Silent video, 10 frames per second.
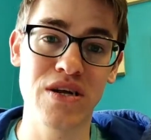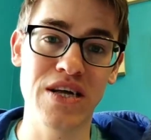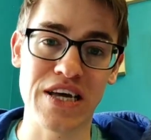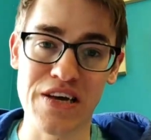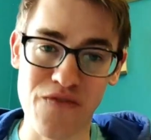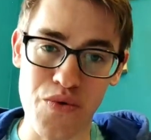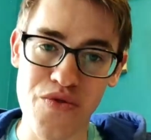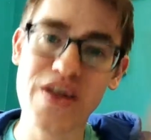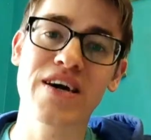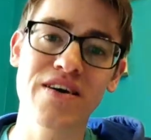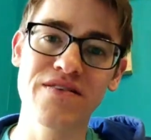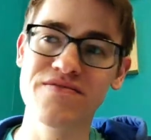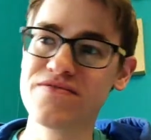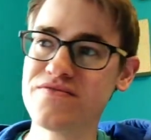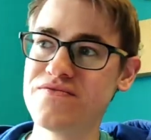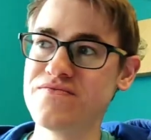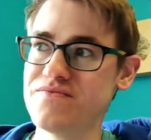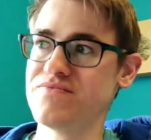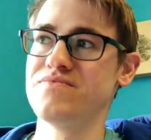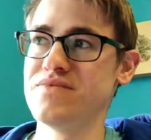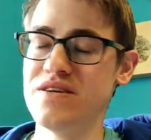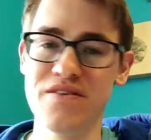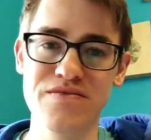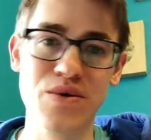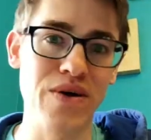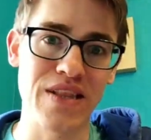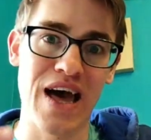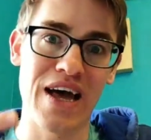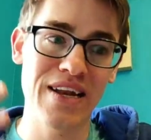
Like if you think of doing that,